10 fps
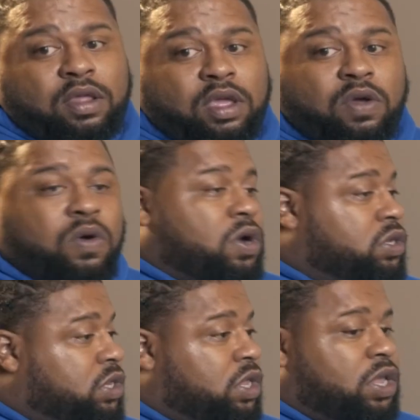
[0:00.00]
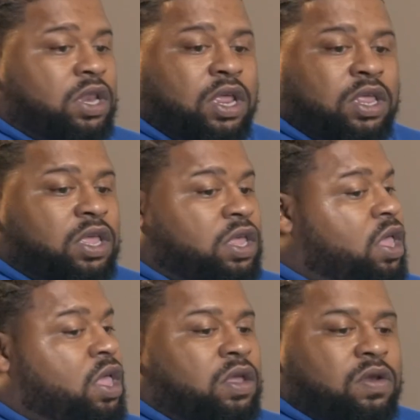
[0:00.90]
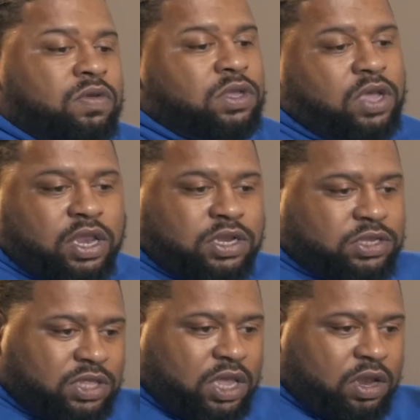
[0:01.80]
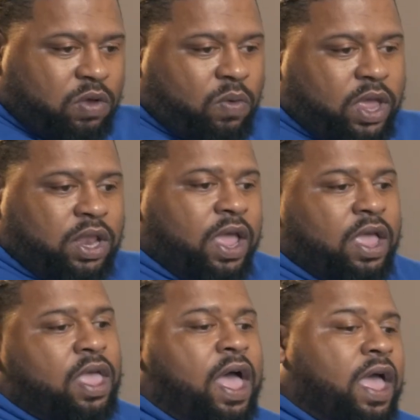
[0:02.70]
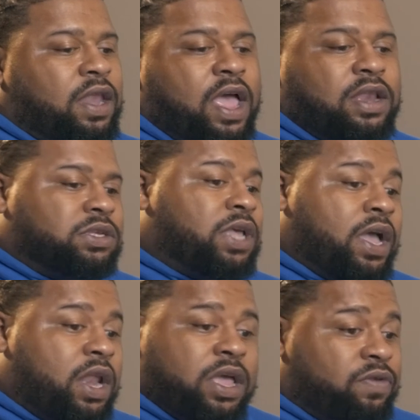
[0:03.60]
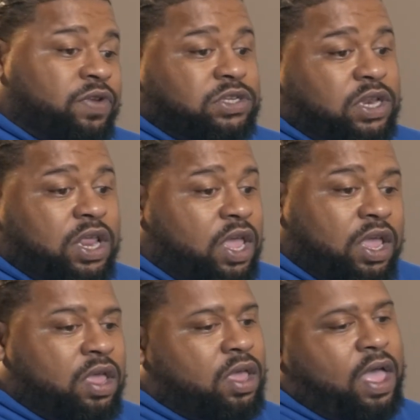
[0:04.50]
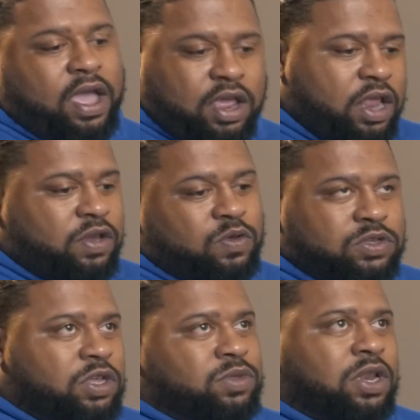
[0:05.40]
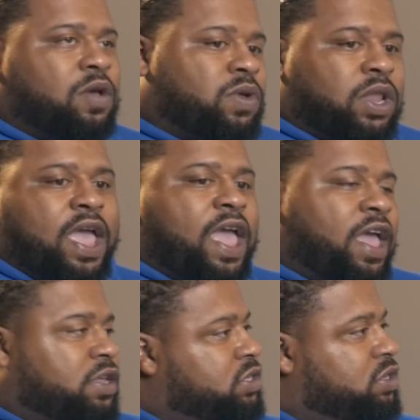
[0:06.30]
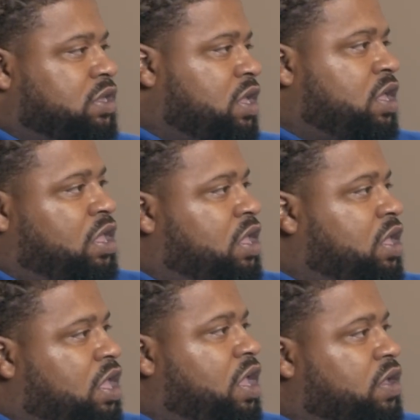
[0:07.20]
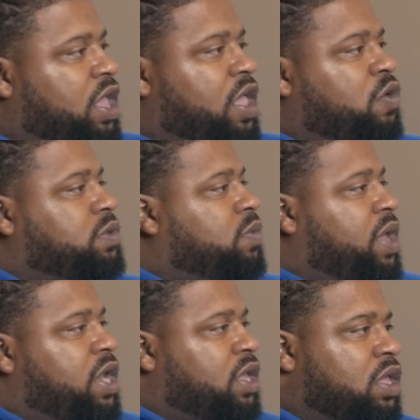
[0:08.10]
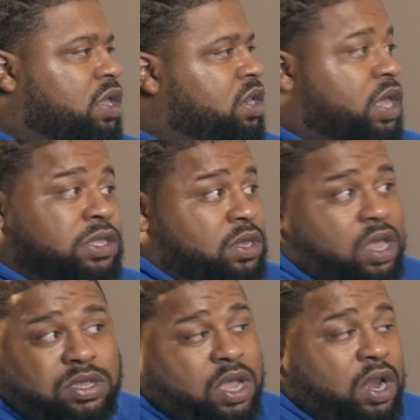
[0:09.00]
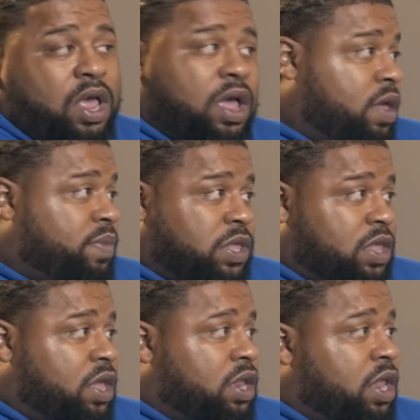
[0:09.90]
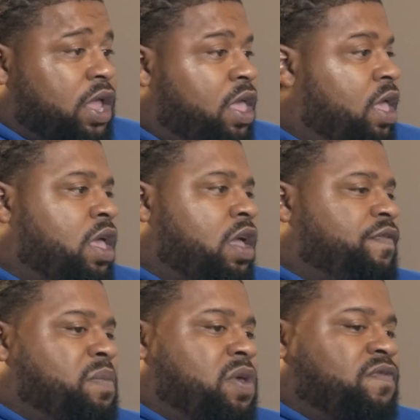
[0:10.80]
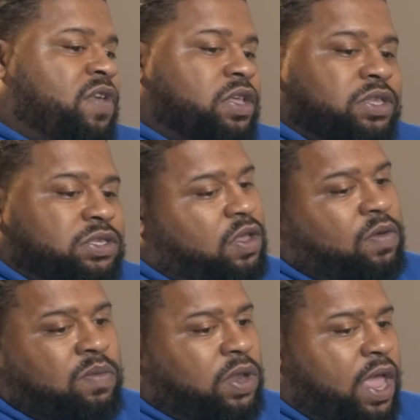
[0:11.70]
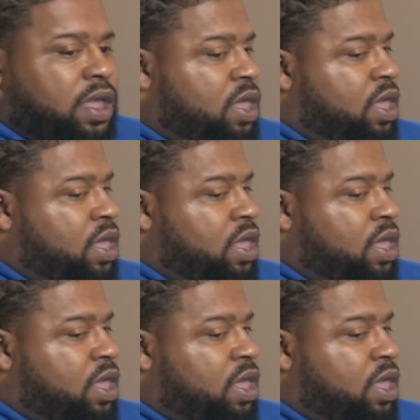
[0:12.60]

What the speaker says: cars clean, they need, so you got to just think in a way like, not just how can I get rich today? How can I do something that will last and can help somebody? That's kind of how I be thinking. Like, if I'm going to invest in something, like,